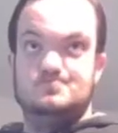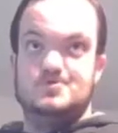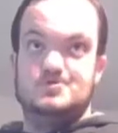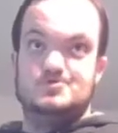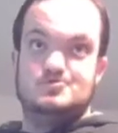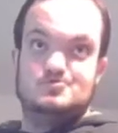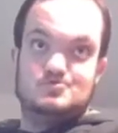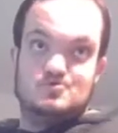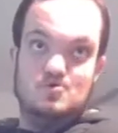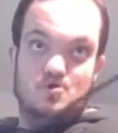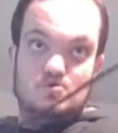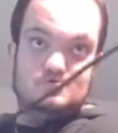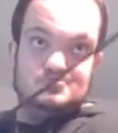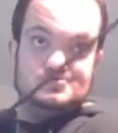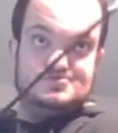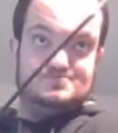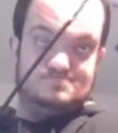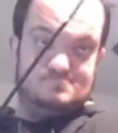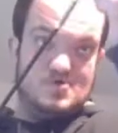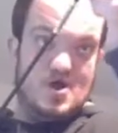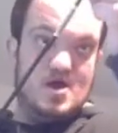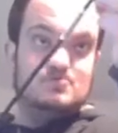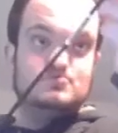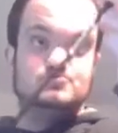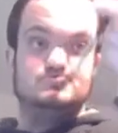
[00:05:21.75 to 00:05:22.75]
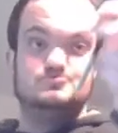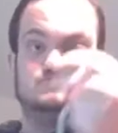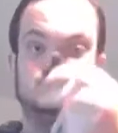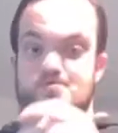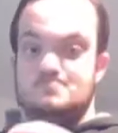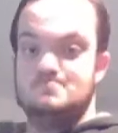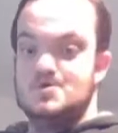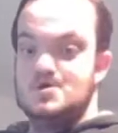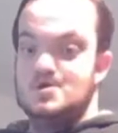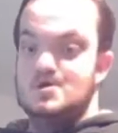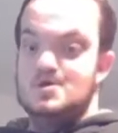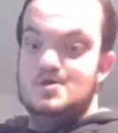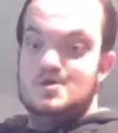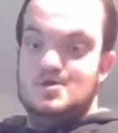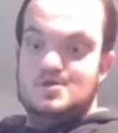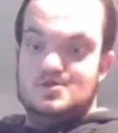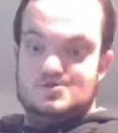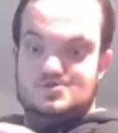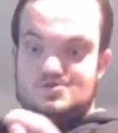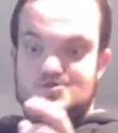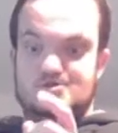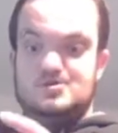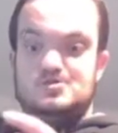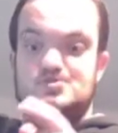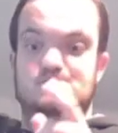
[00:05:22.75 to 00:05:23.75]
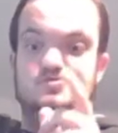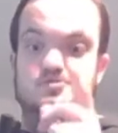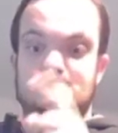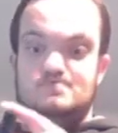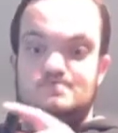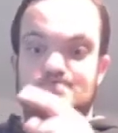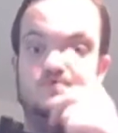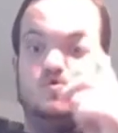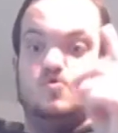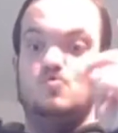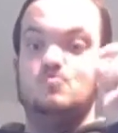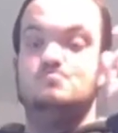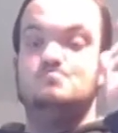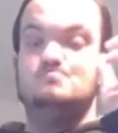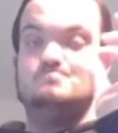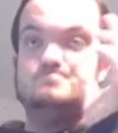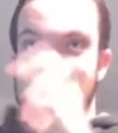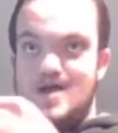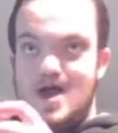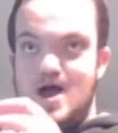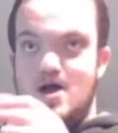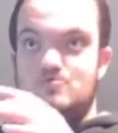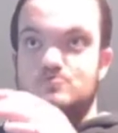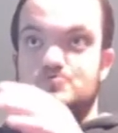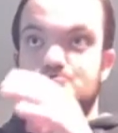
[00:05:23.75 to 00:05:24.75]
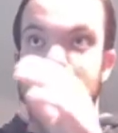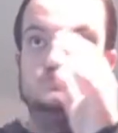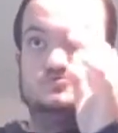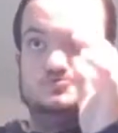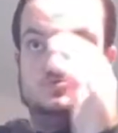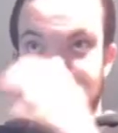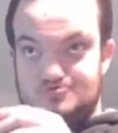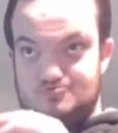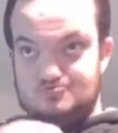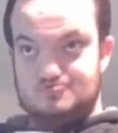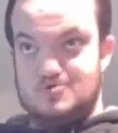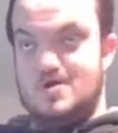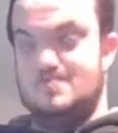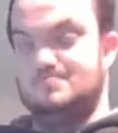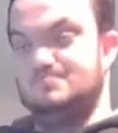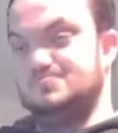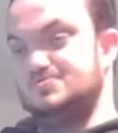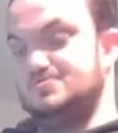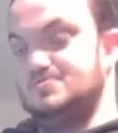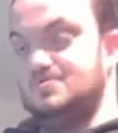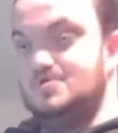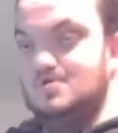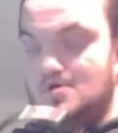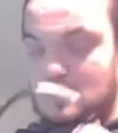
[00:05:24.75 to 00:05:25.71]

This is called a power strip. 16 volt power strips.